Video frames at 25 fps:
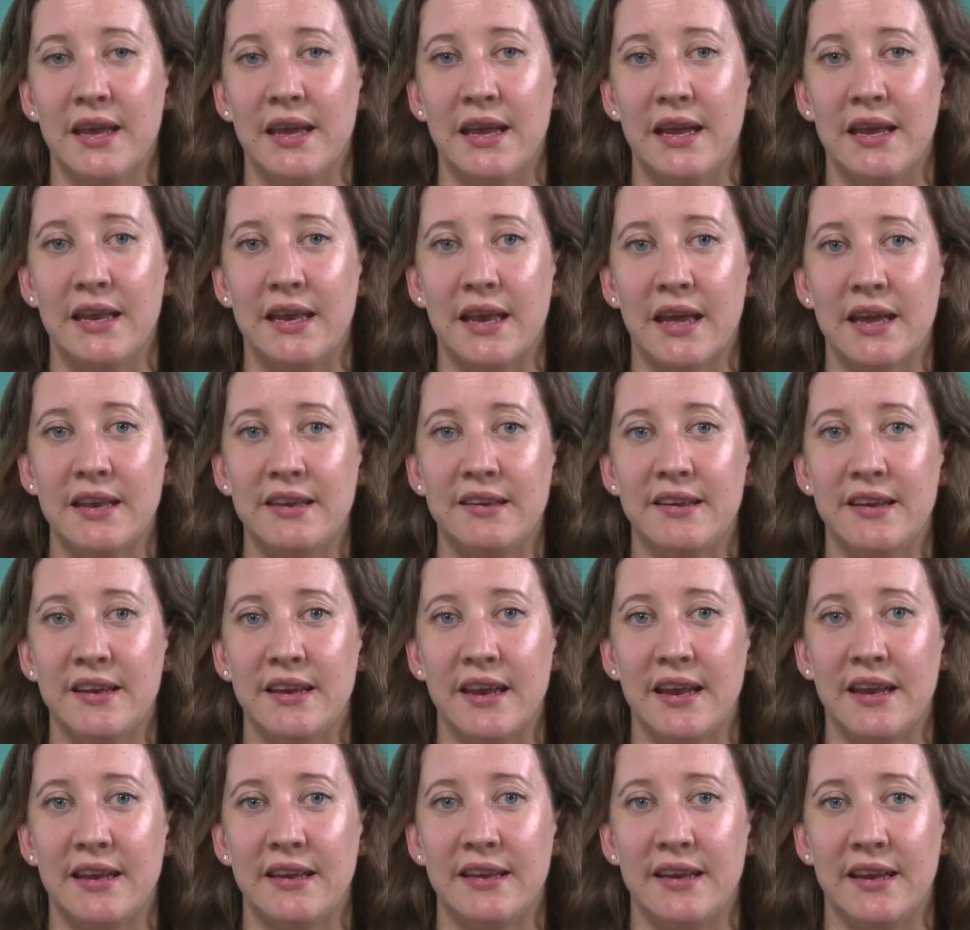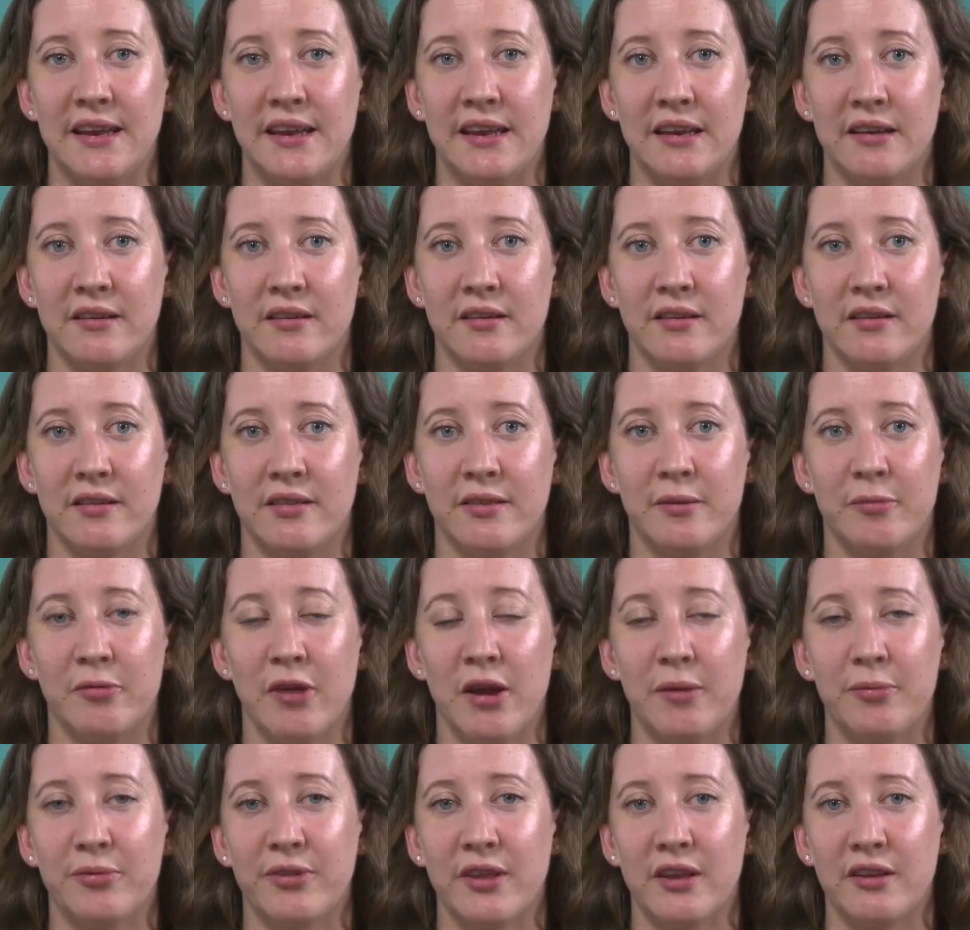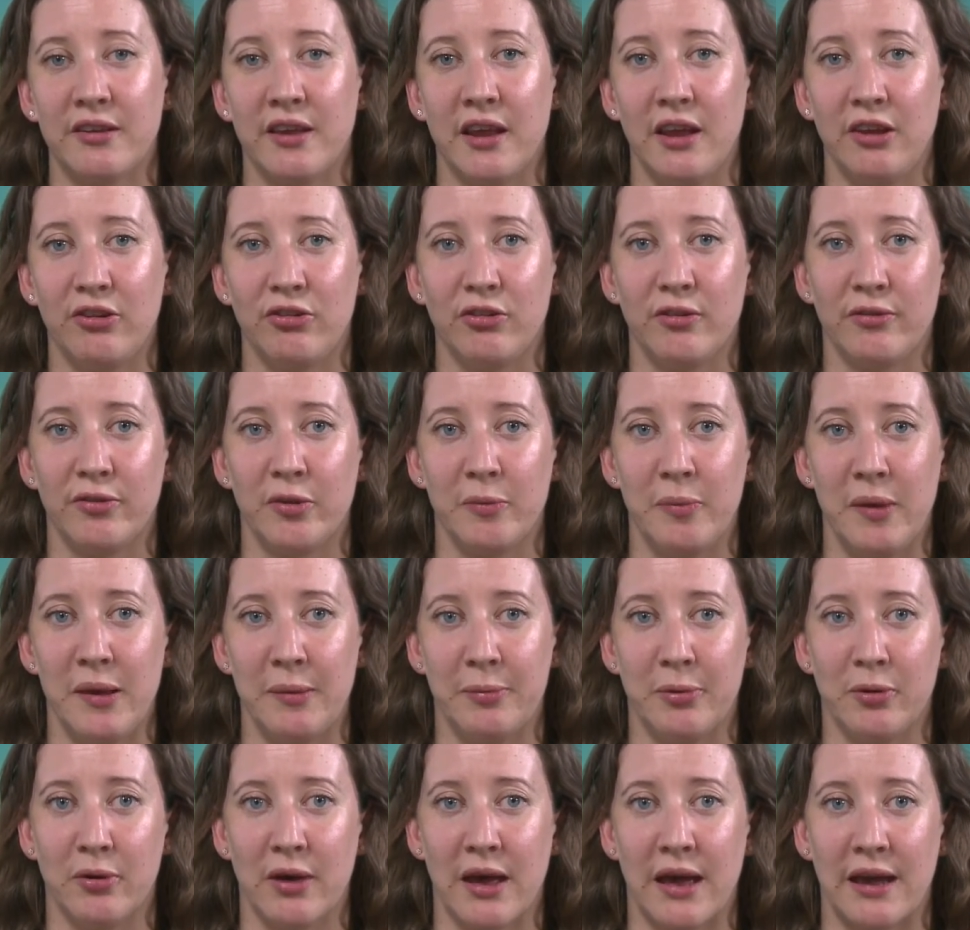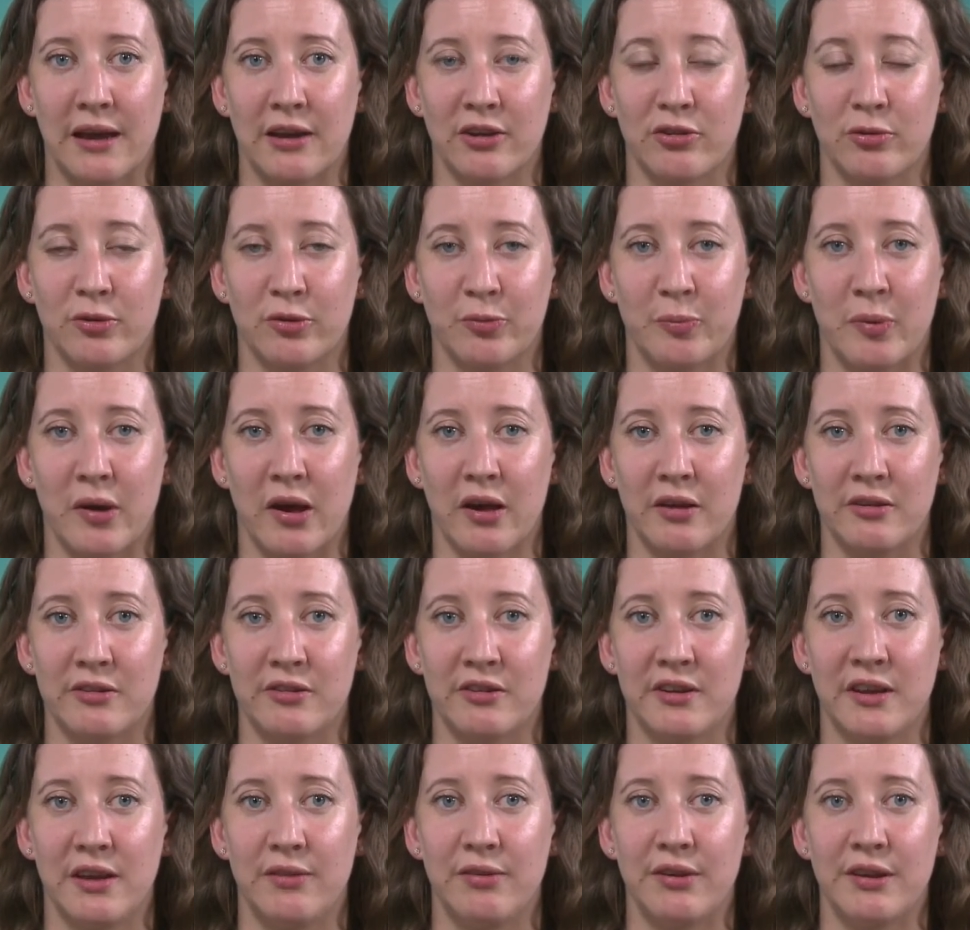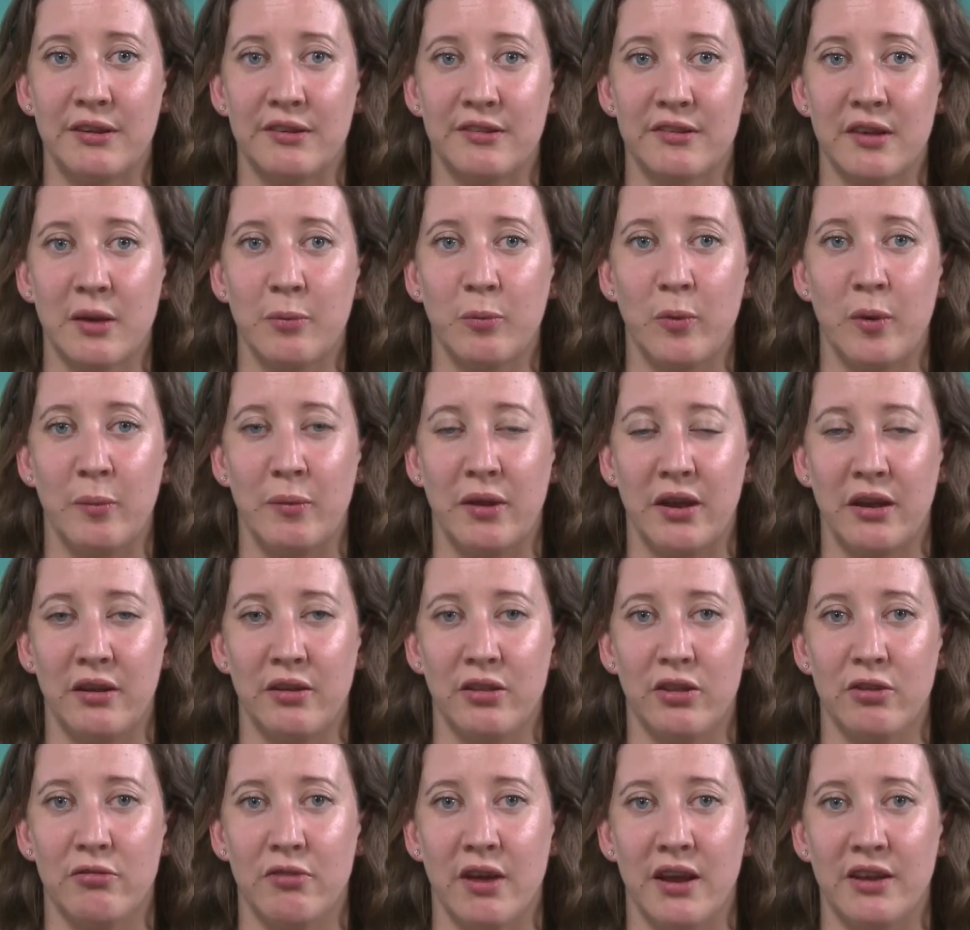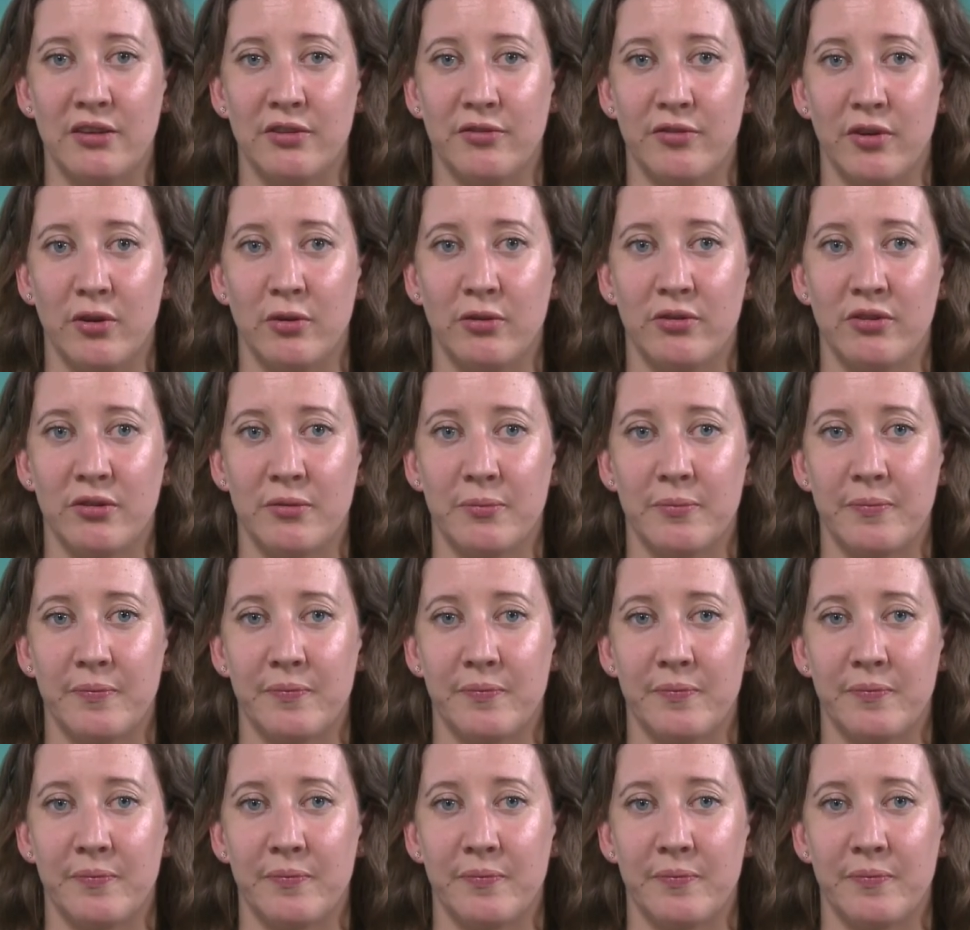In 1918, the Representation of the People Act was passed, giving some women the right to vote.